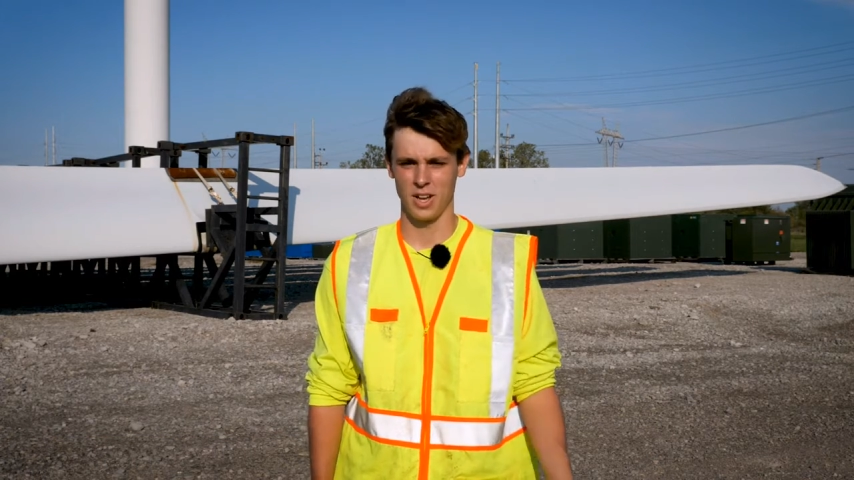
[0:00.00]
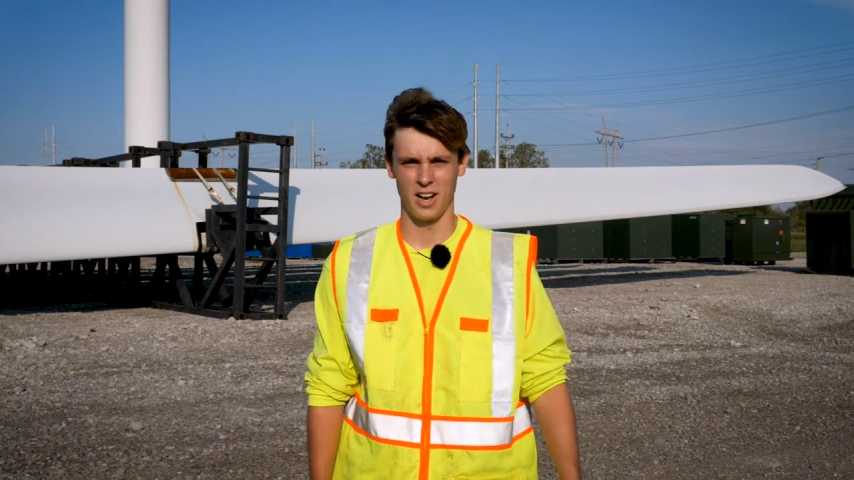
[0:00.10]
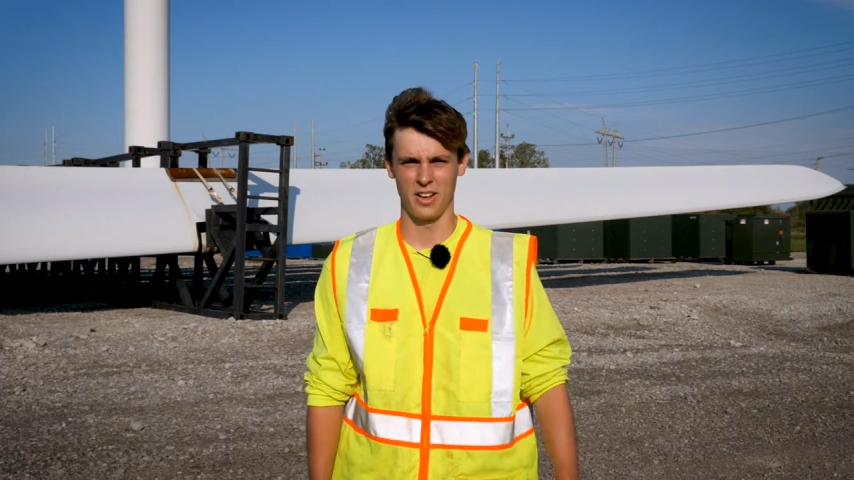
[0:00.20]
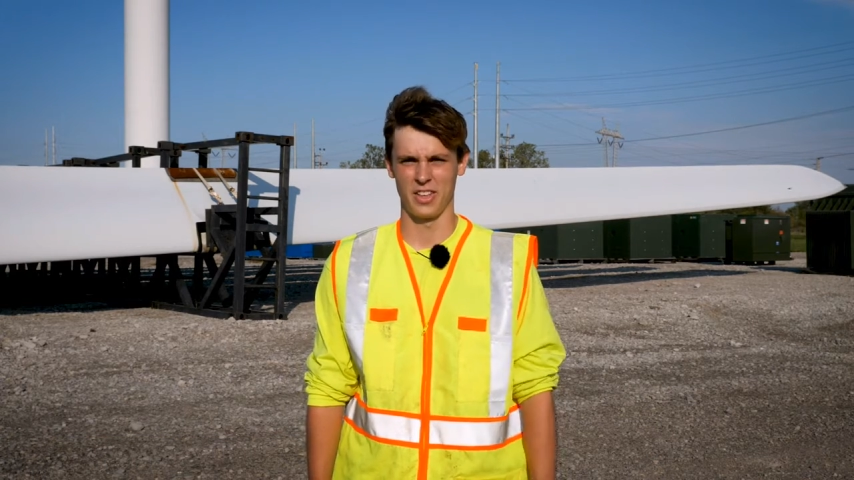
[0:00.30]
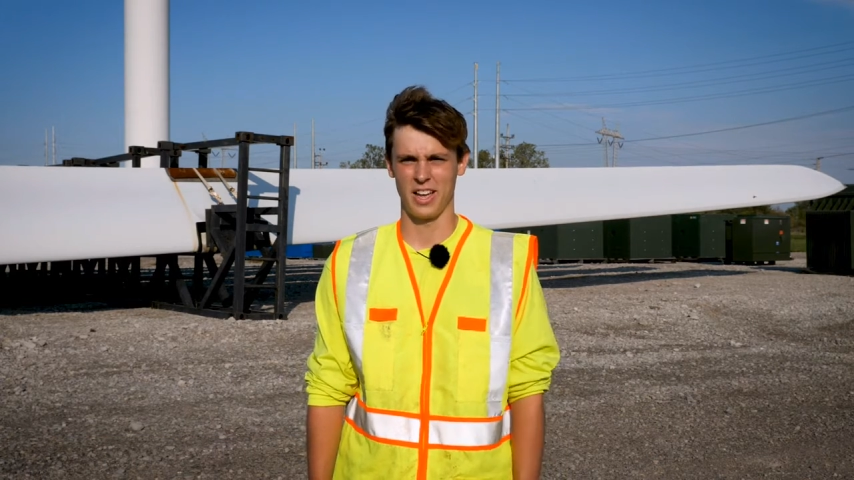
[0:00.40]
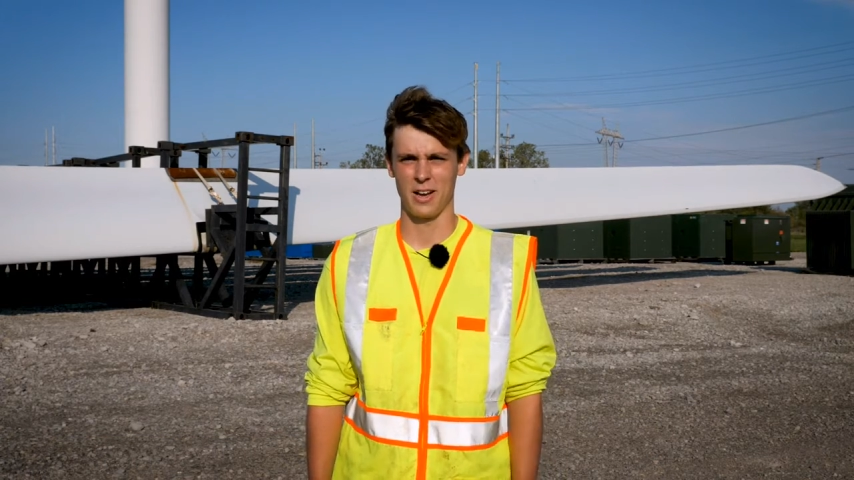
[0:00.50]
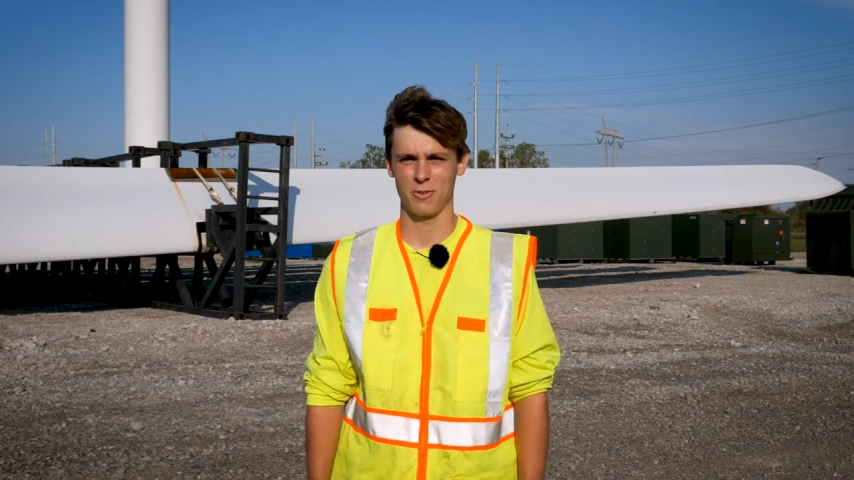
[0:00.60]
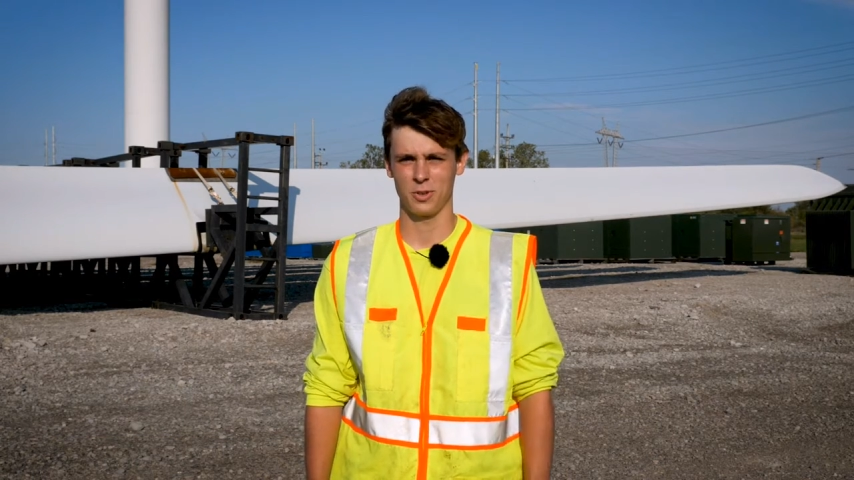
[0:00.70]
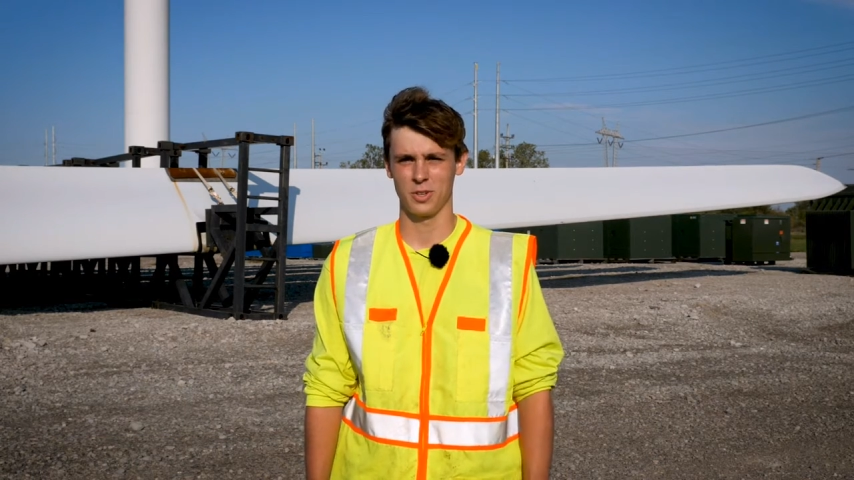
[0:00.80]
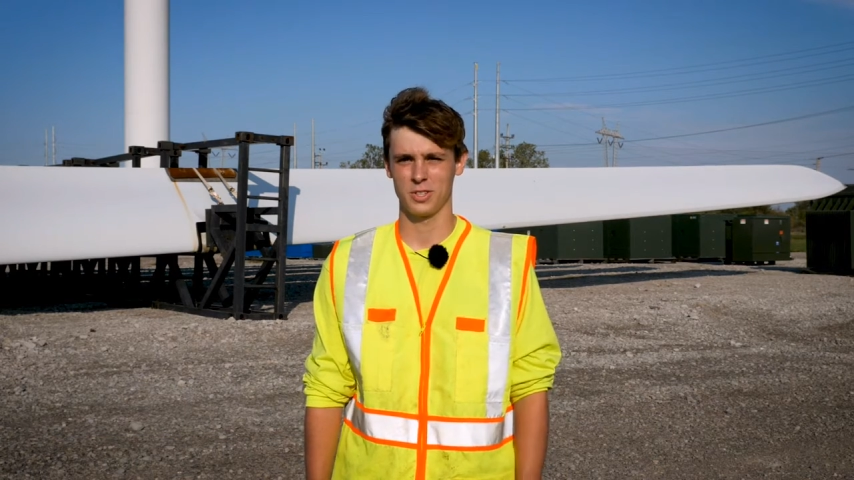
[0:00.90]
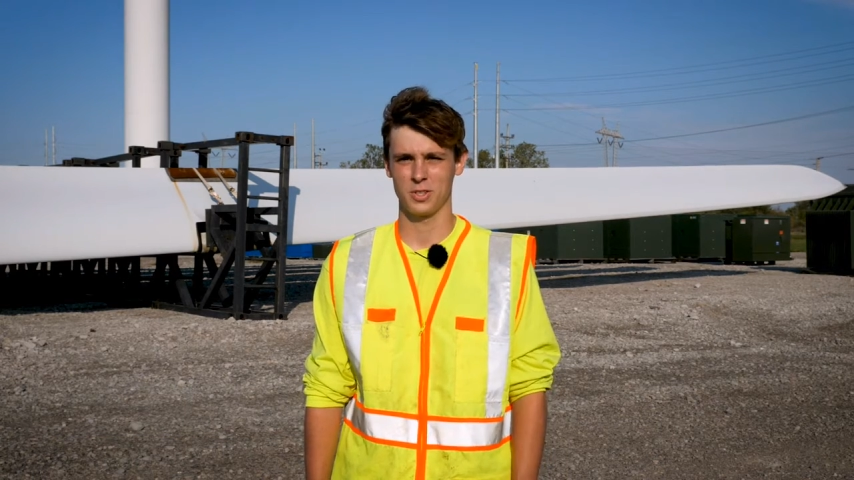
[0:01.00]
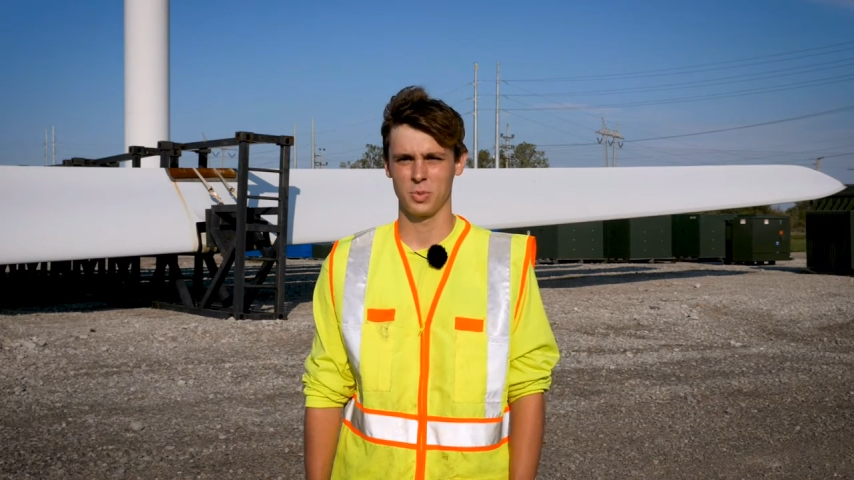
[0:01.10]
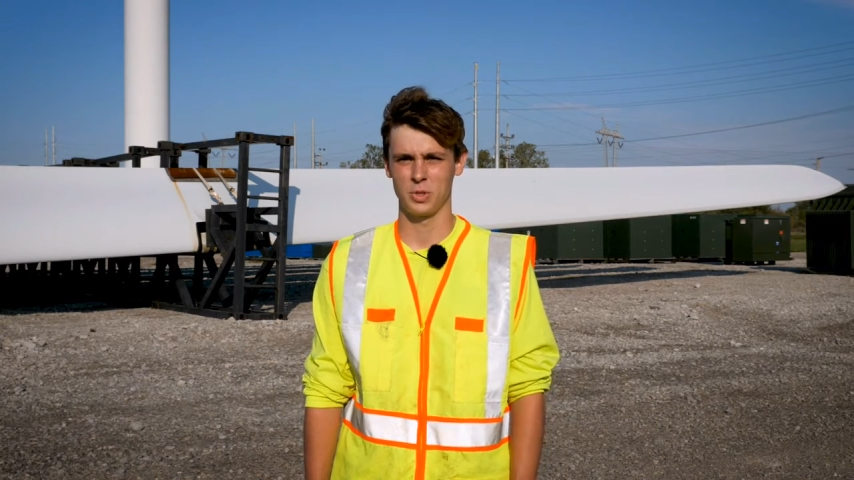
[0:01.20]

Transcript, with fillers: uh, they have for us.